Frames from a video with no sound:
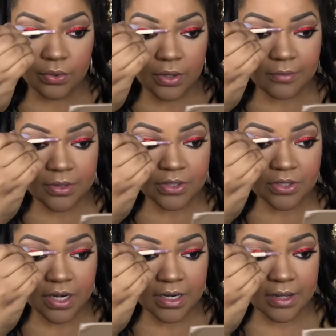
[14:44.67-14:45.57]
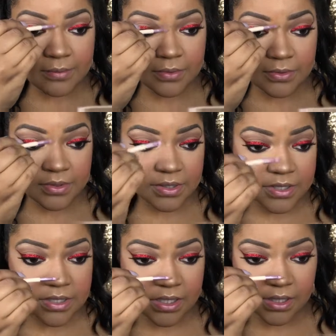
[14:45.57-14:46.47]
I'm going to try to upload
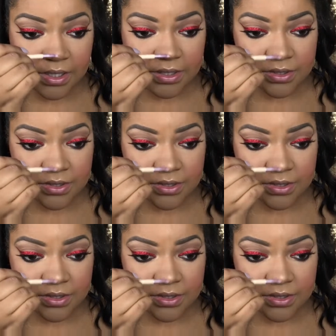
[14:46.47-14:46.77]
this tonight,